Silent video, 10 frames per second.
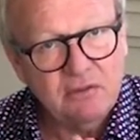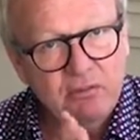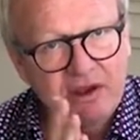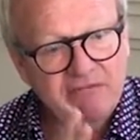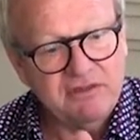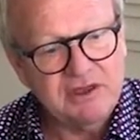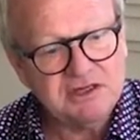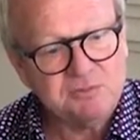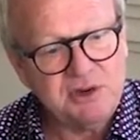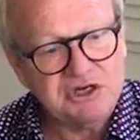We have the
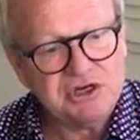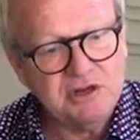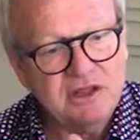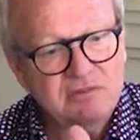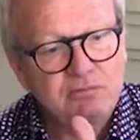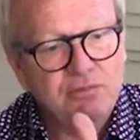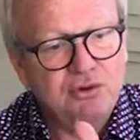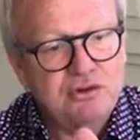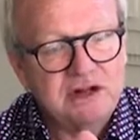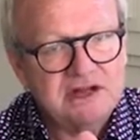expression in
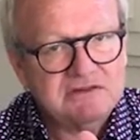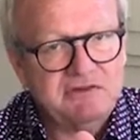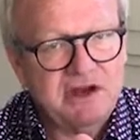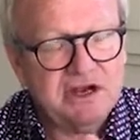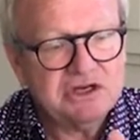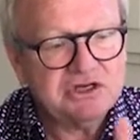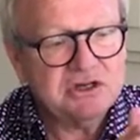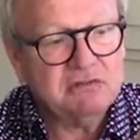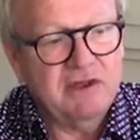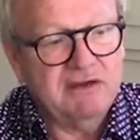Brut
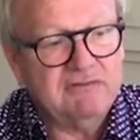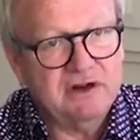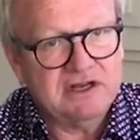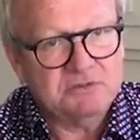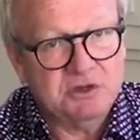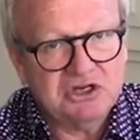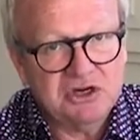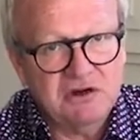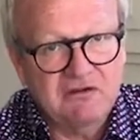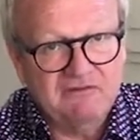classification. We have an
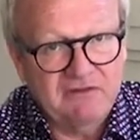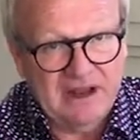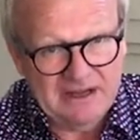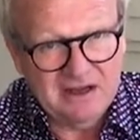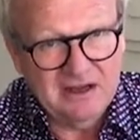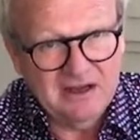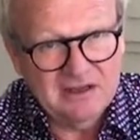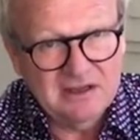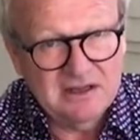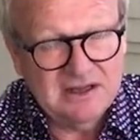expression of Nectar,
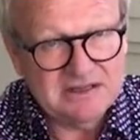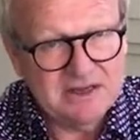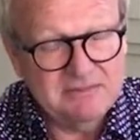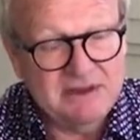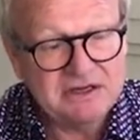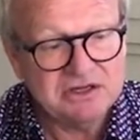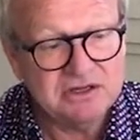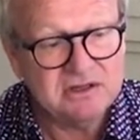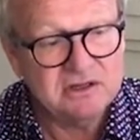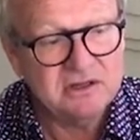as I
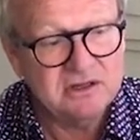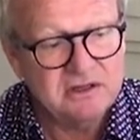mentioned.